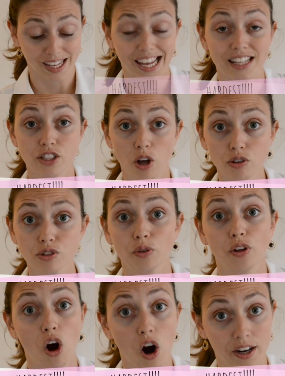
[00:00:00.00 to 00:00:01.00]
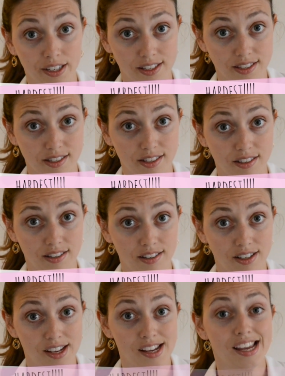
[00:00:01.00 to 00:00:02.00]
It's also the hardest.
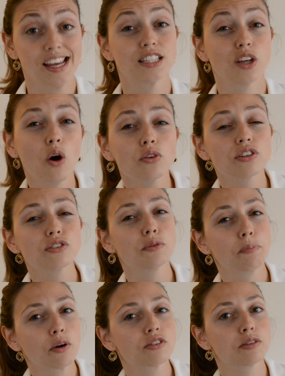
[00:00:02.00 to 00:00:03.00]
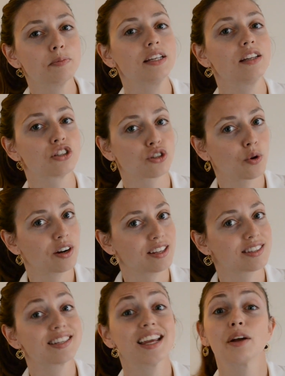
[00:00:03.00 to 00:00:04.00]
It's also supposed to be the
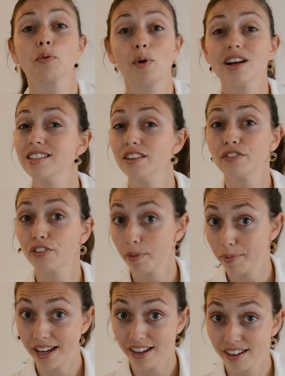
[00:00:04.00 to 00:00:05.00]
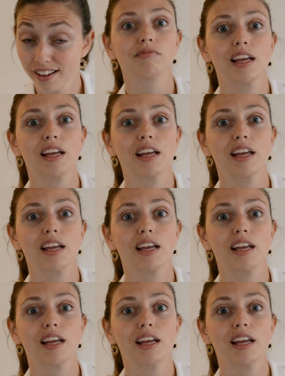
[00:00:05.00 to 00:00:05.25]
shortest. It wasn't for me.